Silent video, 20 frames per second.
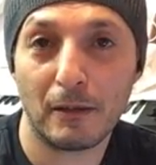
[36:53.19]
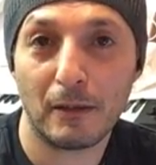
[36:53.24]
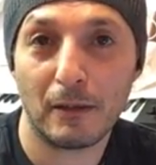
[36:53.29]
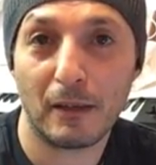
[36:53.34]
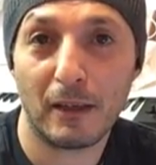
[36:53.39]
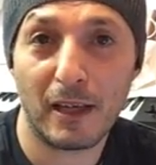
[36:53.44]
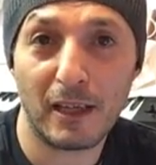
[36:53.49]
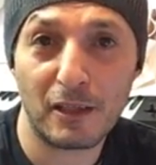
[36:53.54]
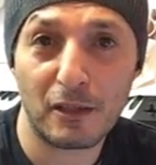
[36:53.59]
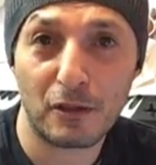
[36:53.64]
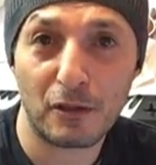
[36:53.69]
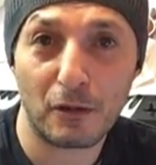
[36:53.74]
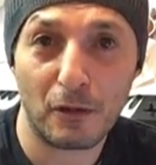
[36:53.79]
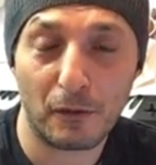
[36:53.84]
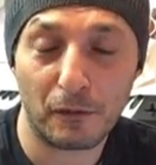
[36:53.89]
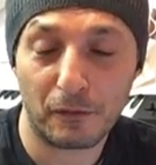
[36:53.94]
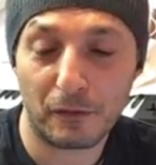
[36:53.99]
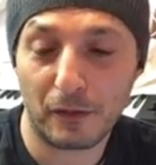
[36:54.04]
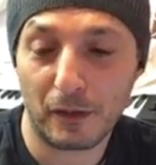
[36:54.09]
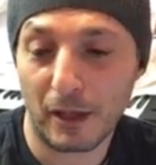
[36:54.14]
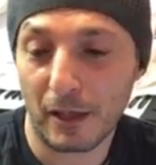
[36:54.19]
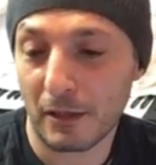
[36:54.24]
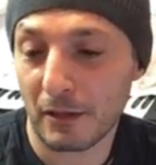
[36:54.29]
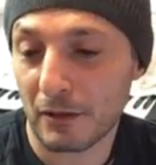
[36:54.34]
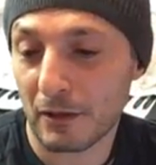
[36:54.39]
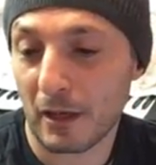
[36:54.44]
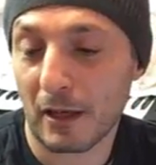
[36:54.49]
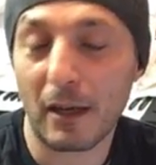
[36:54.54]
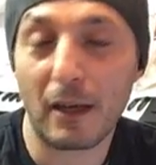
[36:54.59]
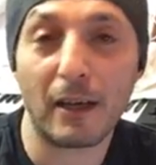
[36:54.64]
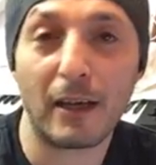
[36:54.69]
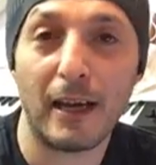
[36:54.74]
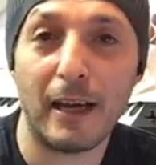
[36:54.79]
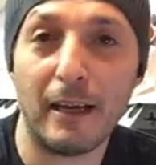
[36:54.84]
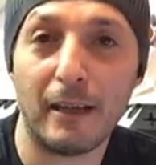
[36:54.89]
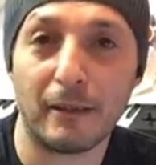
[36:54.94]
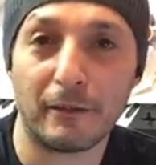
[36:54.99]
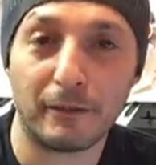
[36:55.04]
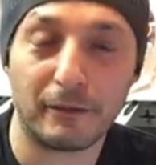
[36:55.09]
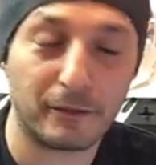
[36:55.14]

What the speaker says: list of things that I have.